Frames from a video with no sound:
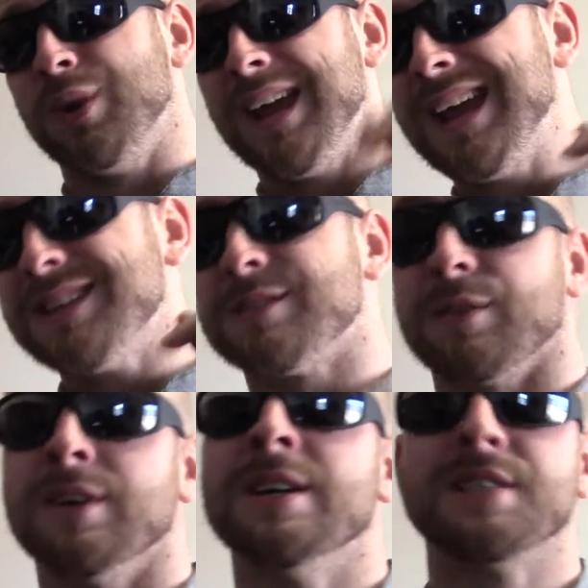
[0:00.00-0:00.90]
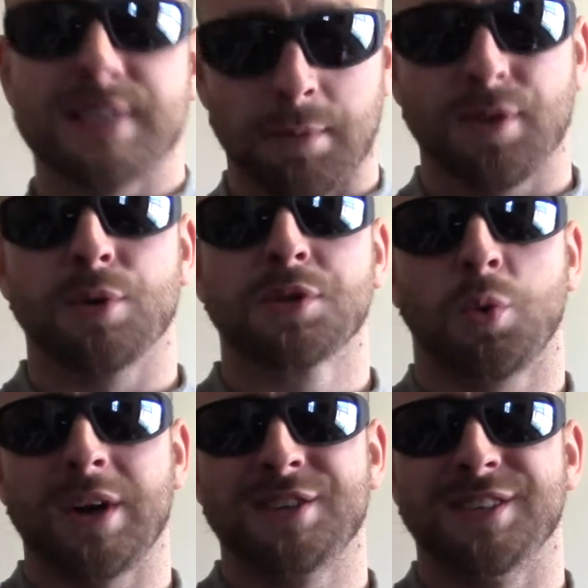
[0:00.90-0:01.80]
answer some of those
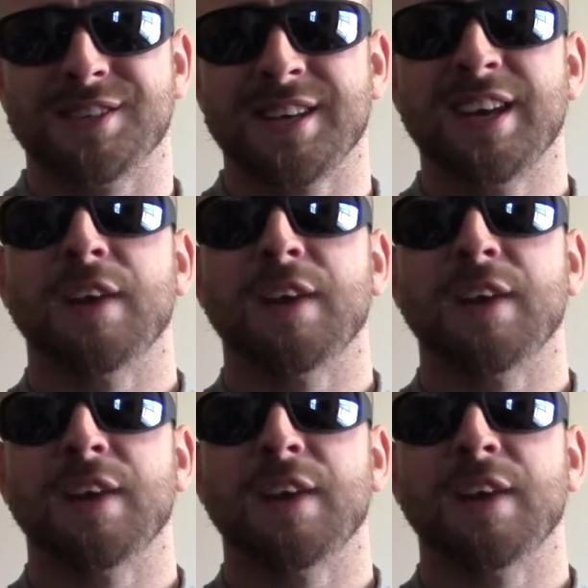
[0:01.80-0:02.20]
questions.